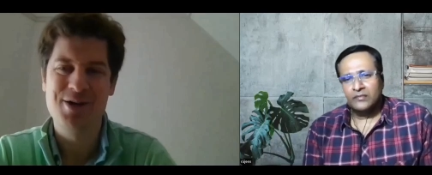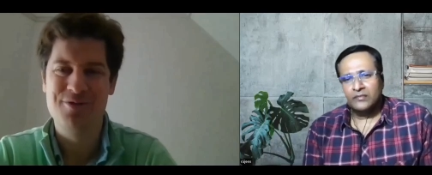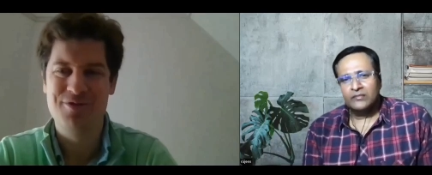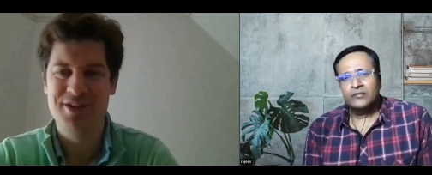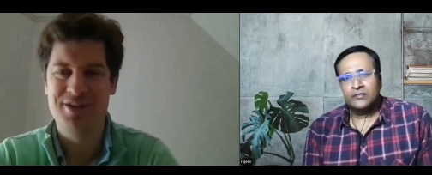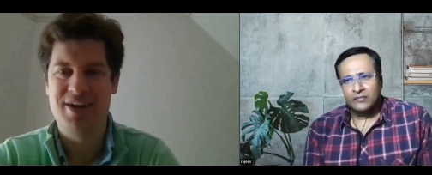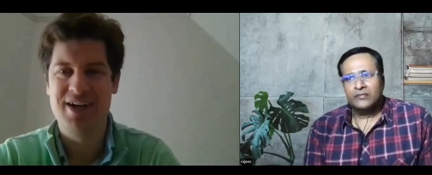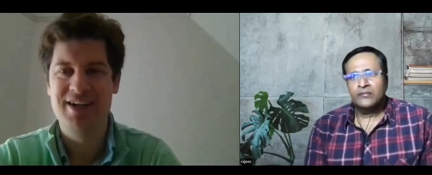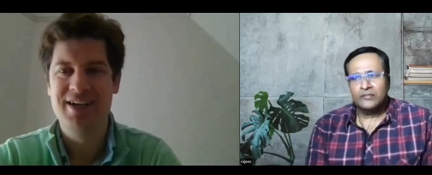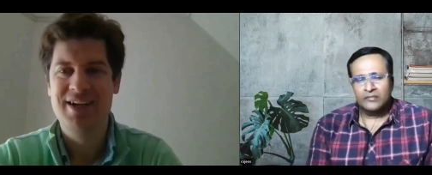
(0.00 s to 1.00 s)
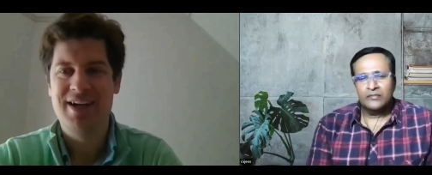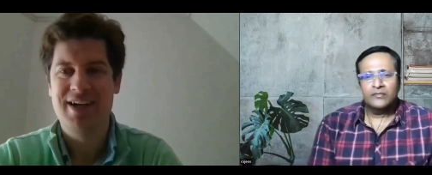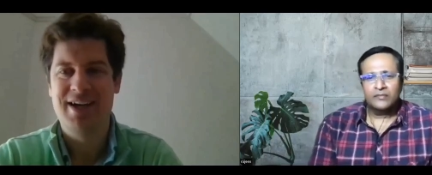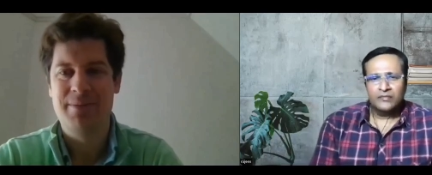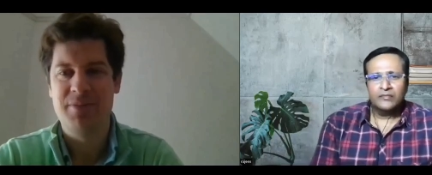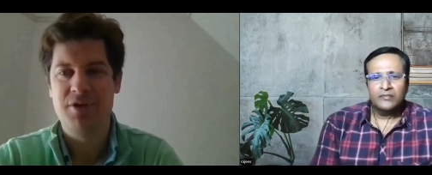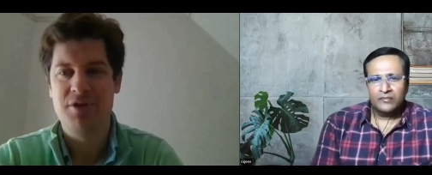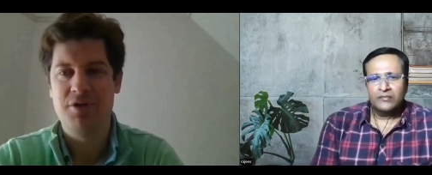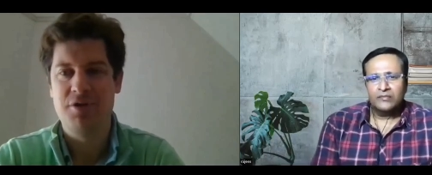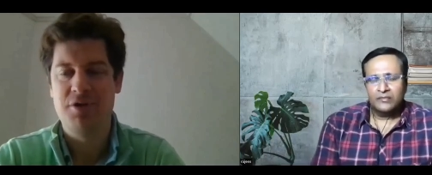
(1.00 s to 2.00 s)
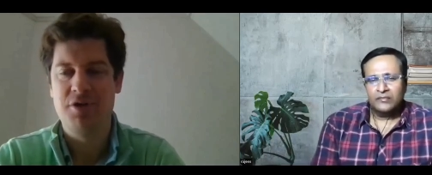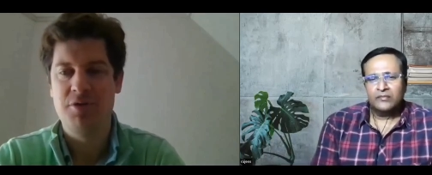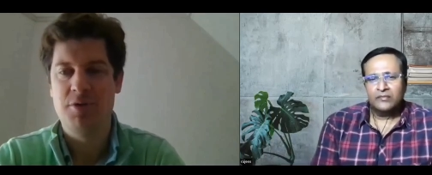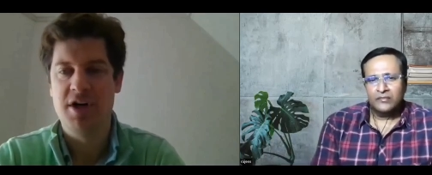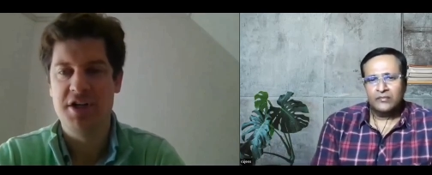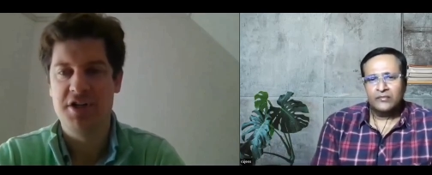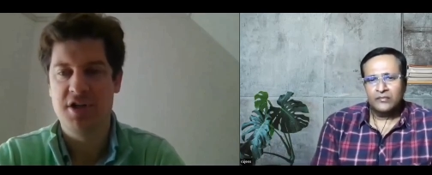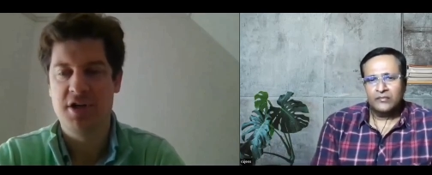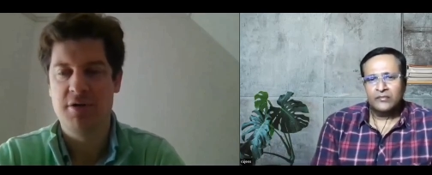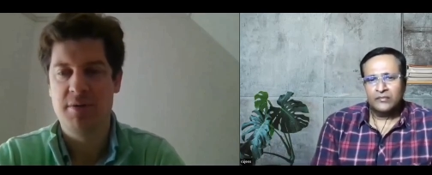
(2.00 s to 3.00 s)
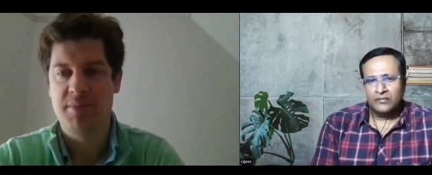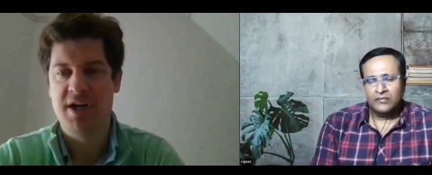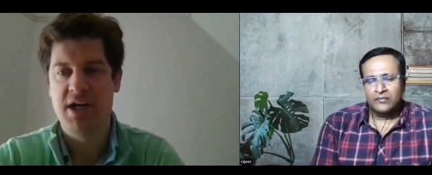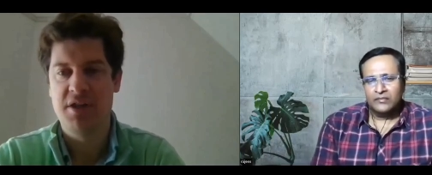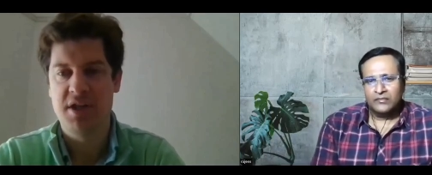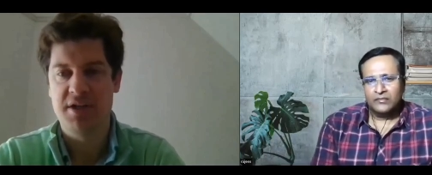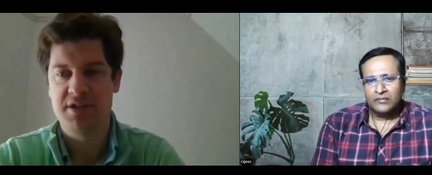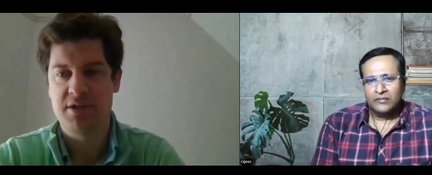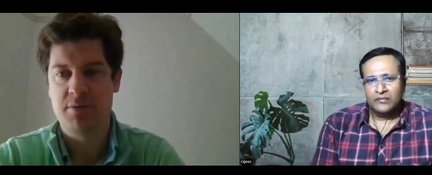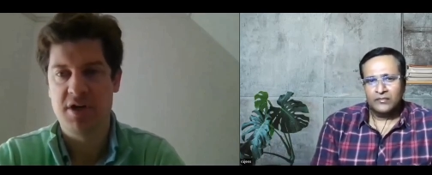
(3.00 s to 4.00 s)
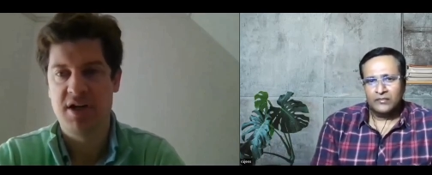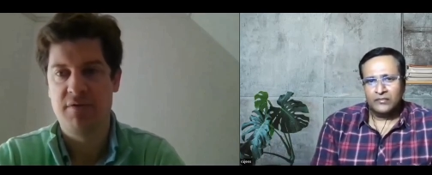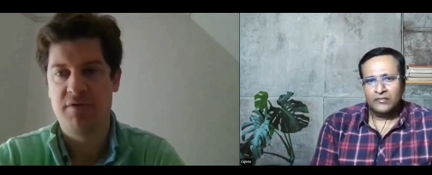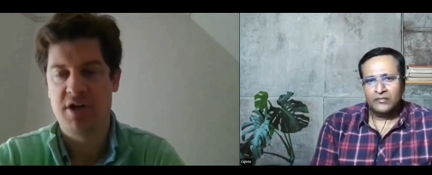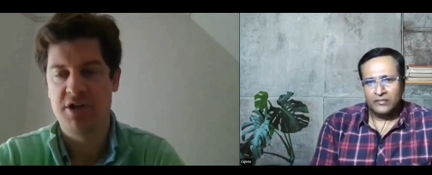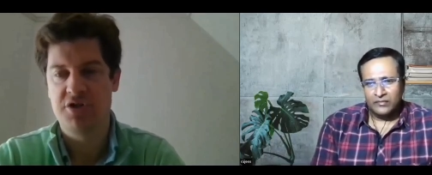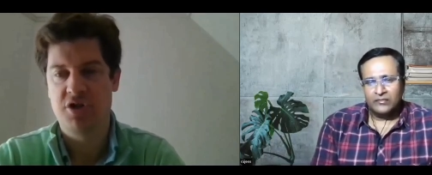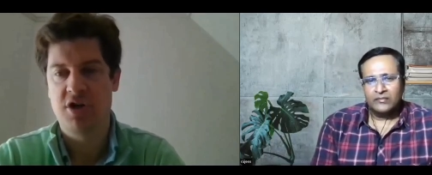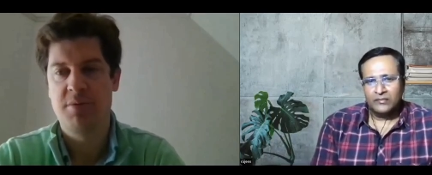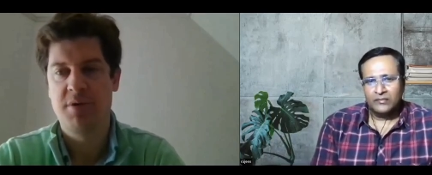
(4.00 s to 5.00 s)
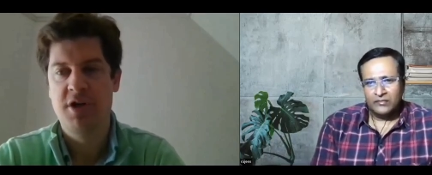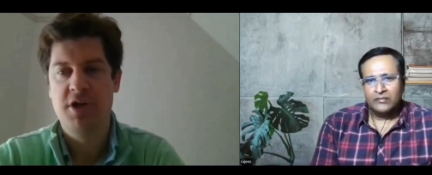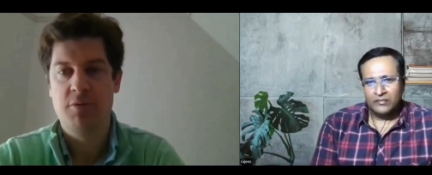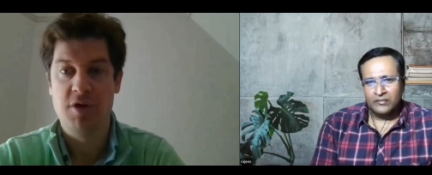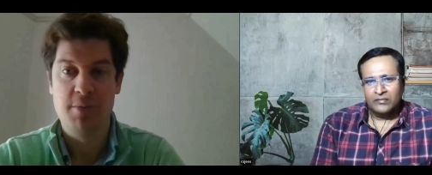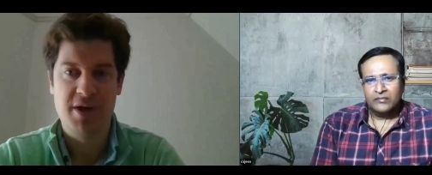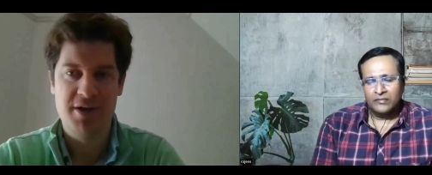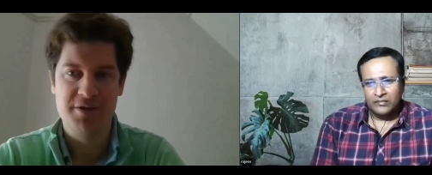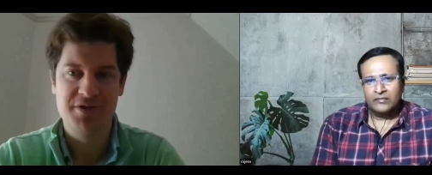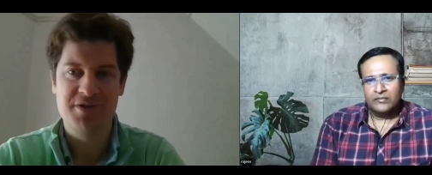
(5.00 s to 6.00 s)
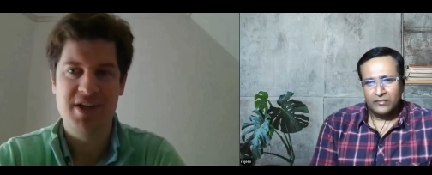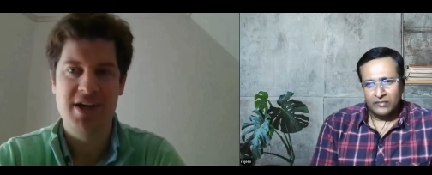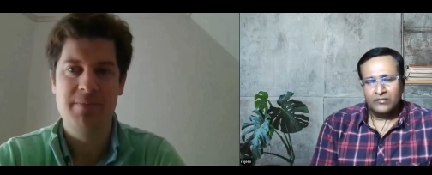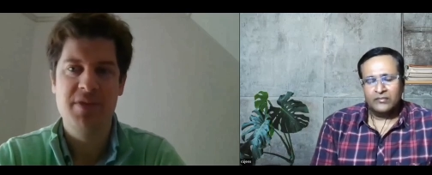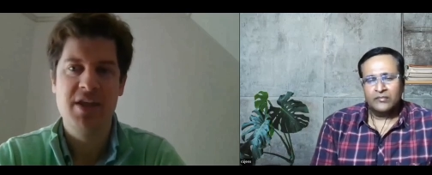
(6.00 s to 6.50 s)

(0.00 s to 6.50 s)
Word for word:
Speaker 1: like in COVID, right? Um, you, you, wanted to go and buy things that were going to have very sharp rebounds.